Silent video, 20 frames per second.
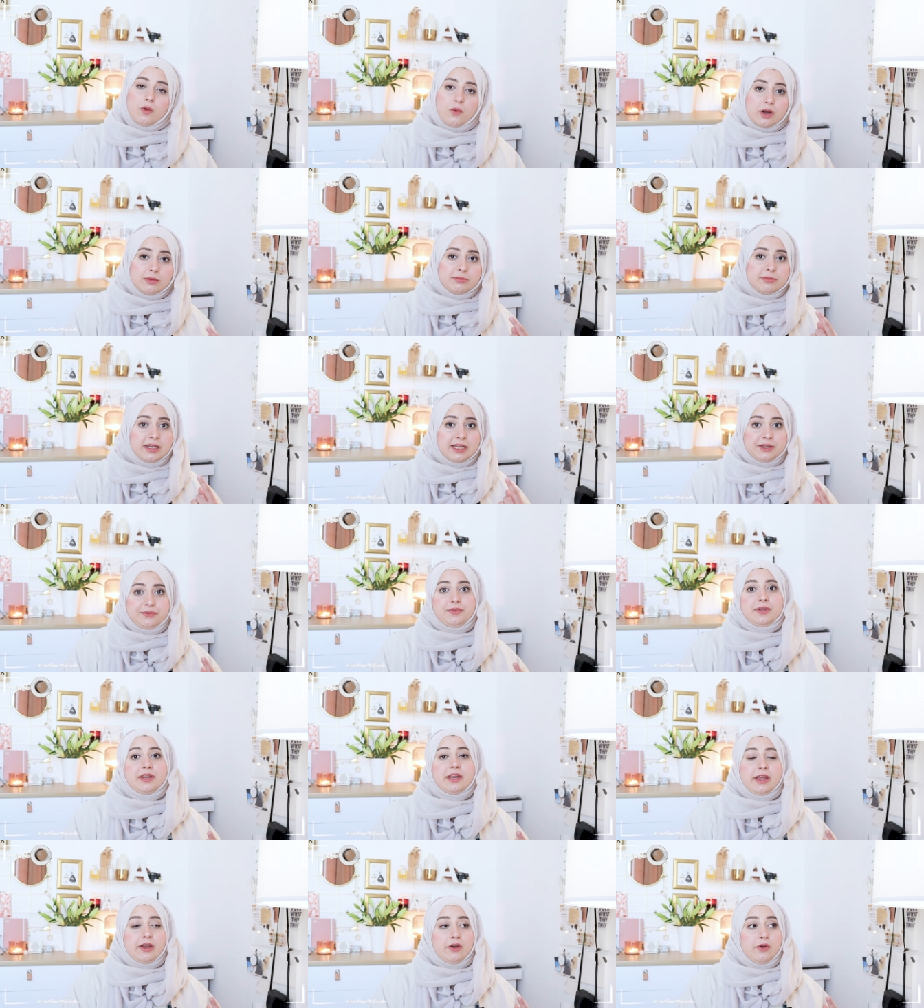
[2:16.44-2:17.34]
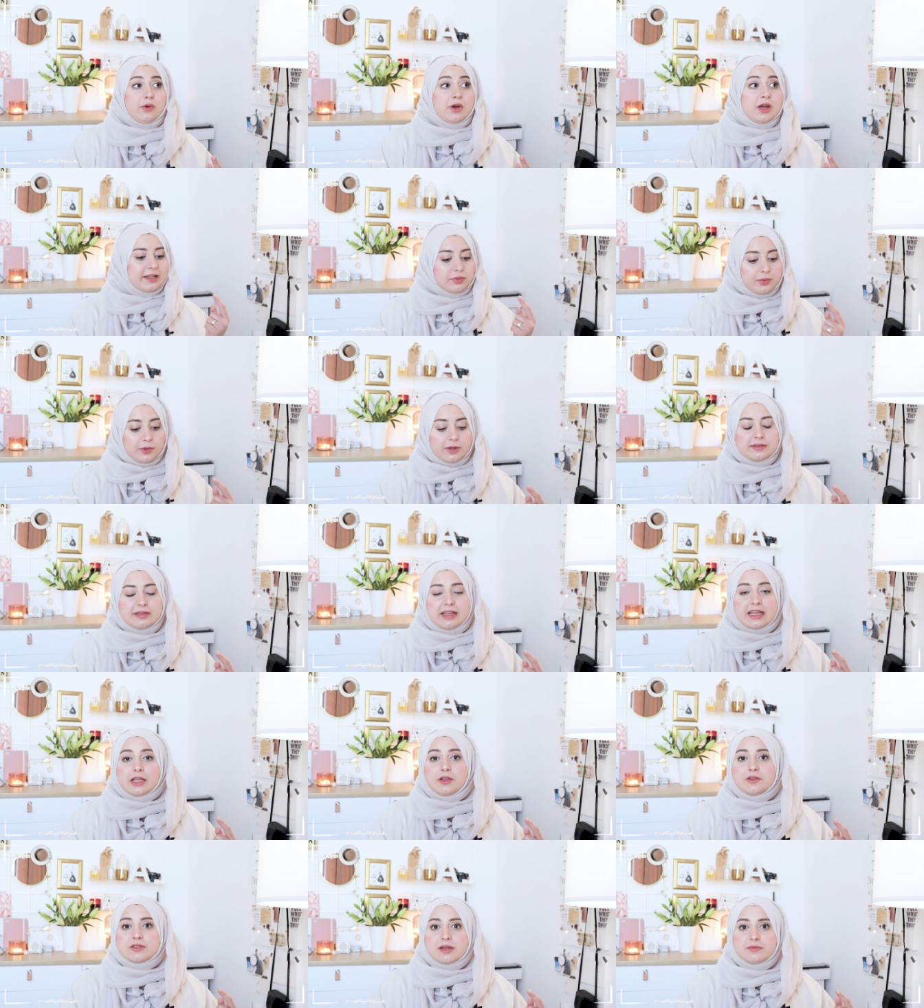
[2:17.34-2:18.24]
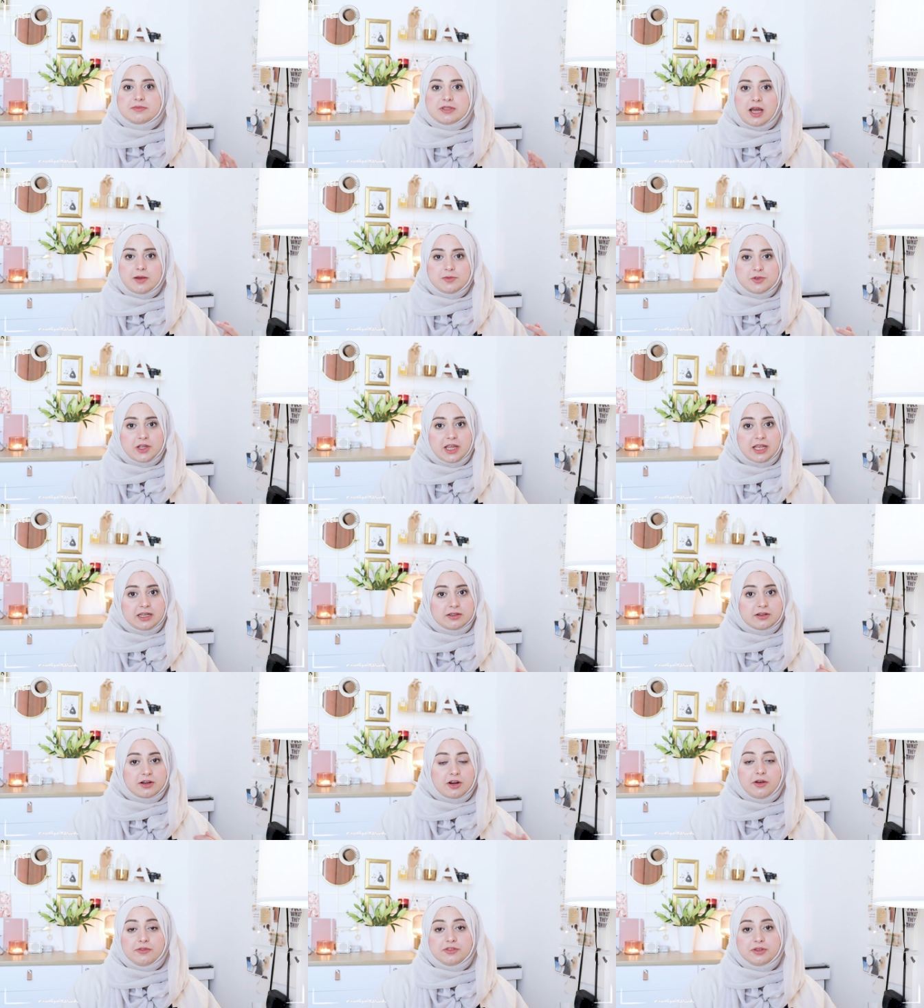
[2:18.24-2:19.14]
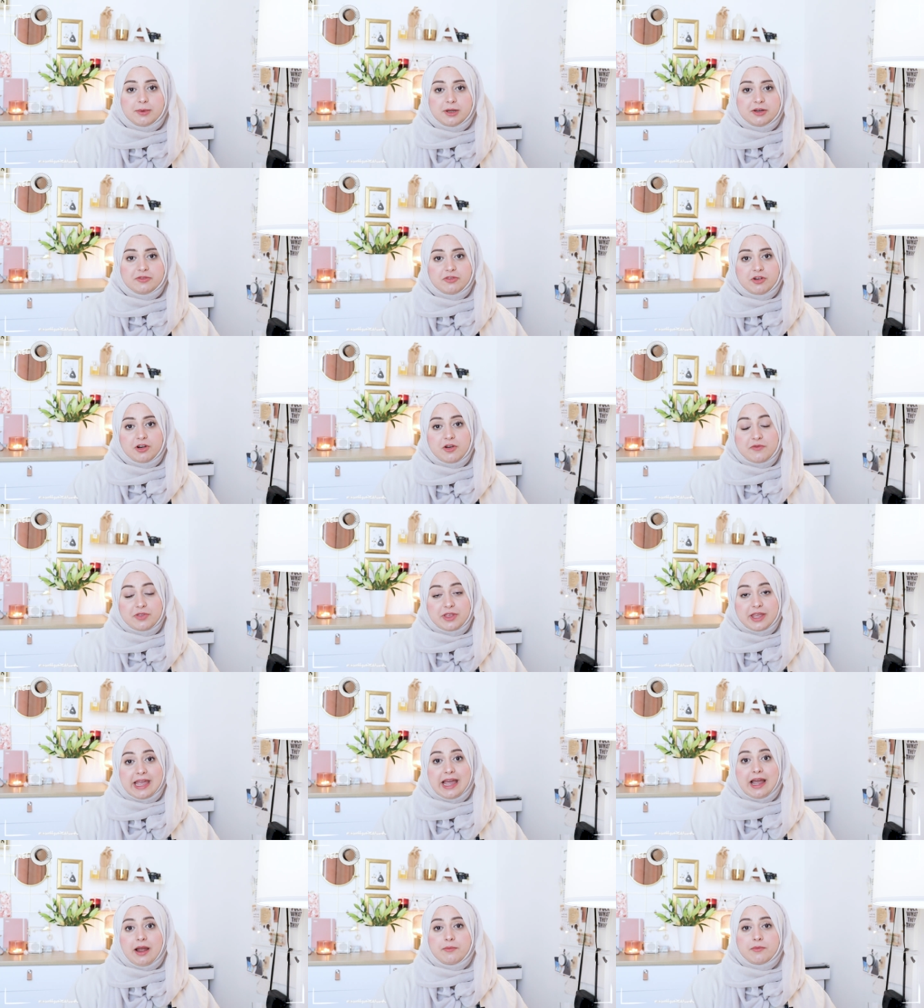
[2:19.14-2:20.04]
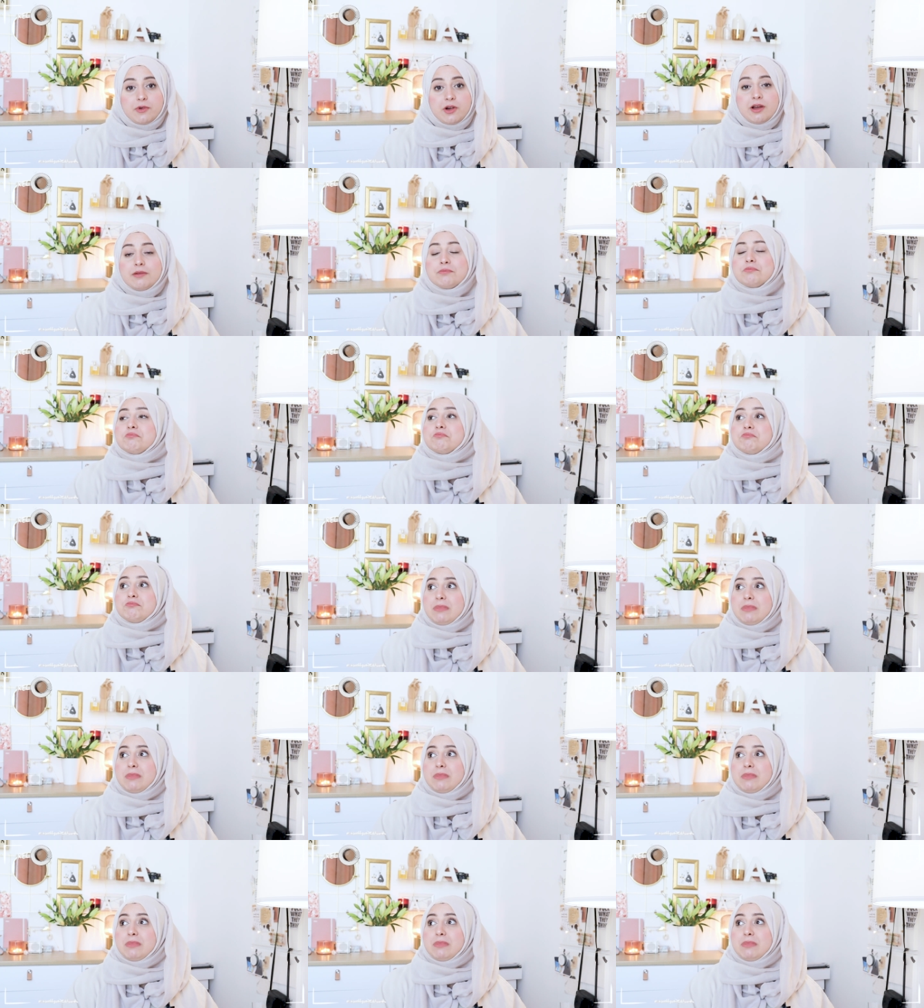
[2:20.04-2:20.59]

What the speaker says: a 1 minute video. It will take you some time to get uncomfortable in front of the camera.